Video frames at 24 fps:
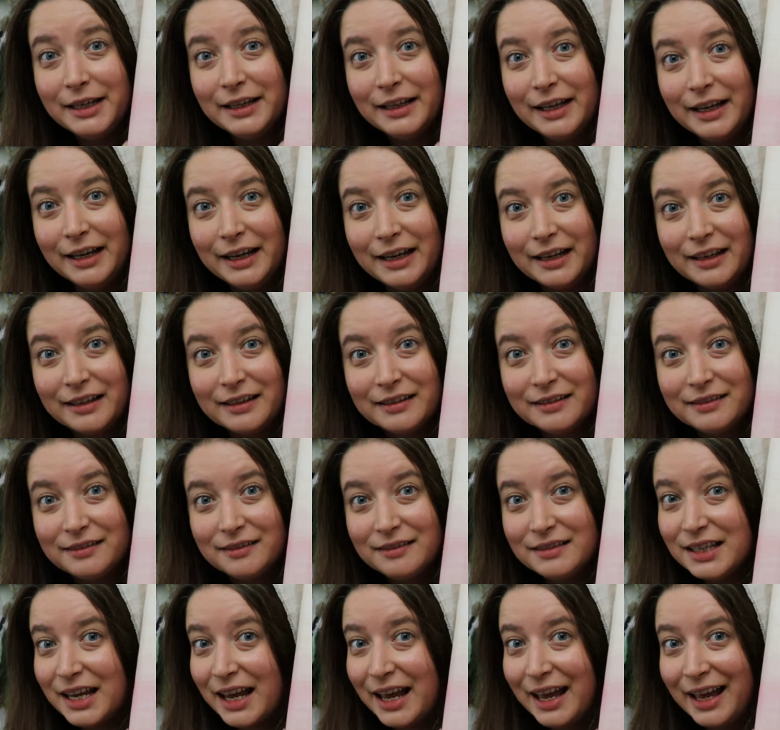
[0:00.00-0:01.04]
like
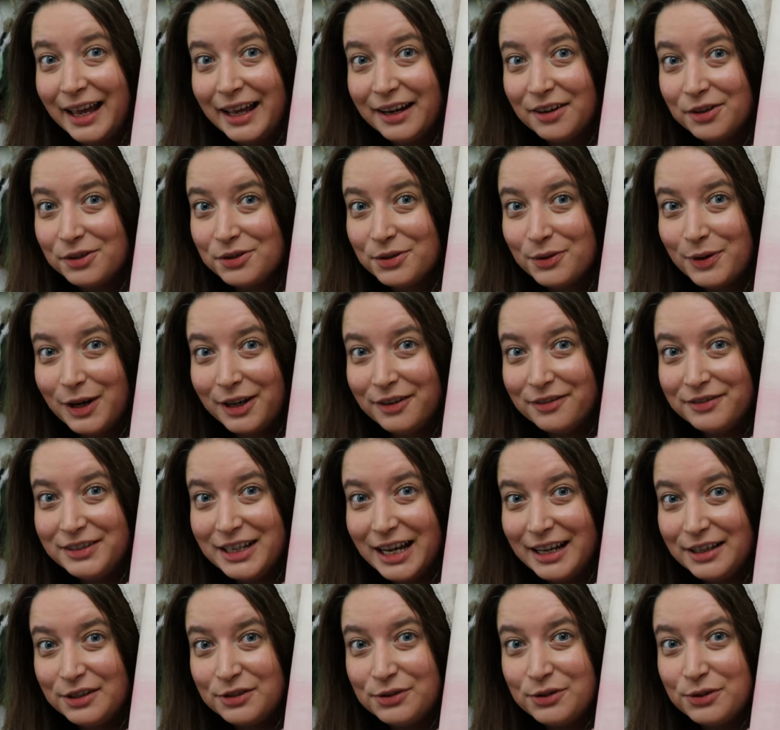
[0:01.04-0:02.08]
10 or 12
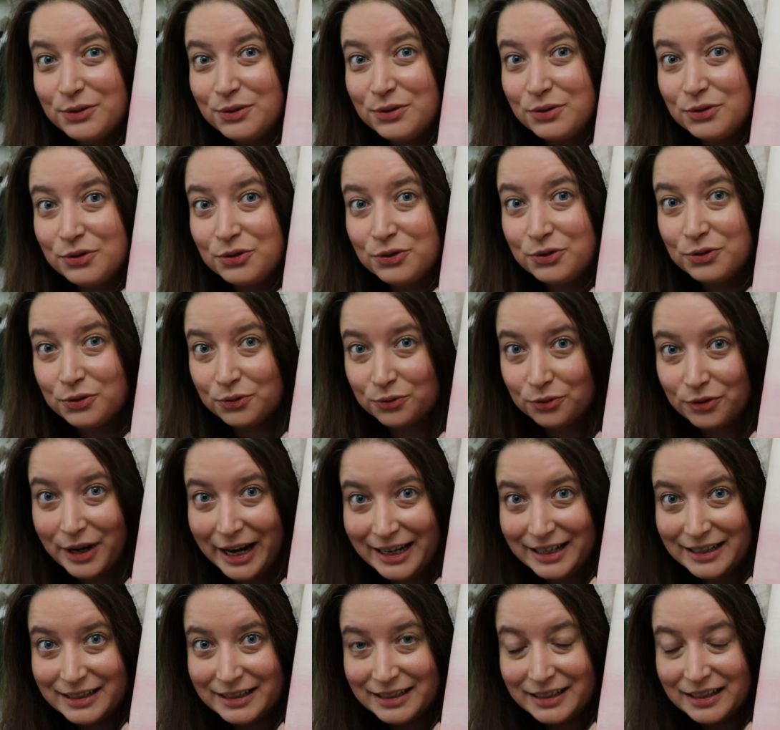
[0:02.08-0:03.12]
days
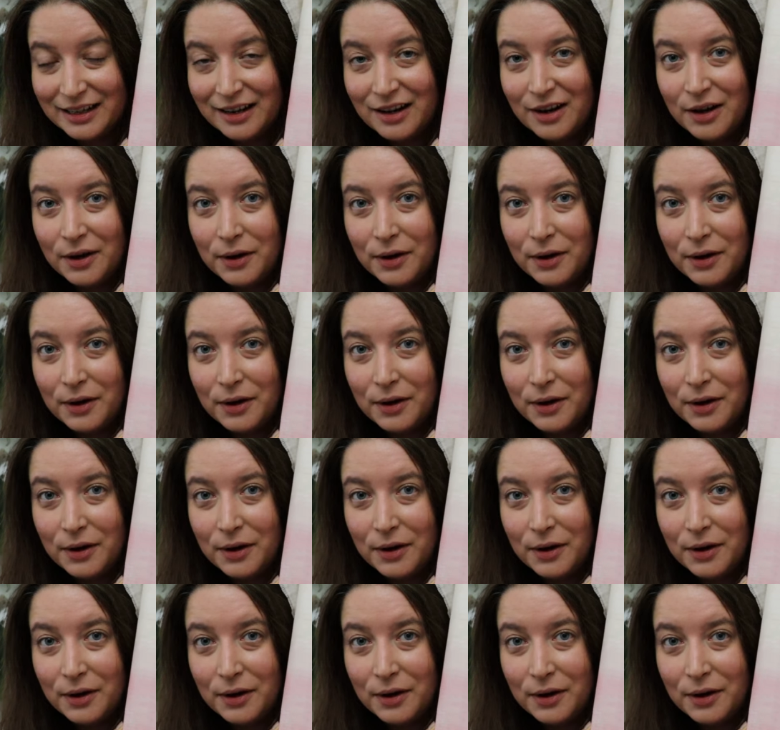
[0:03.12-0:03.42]
straight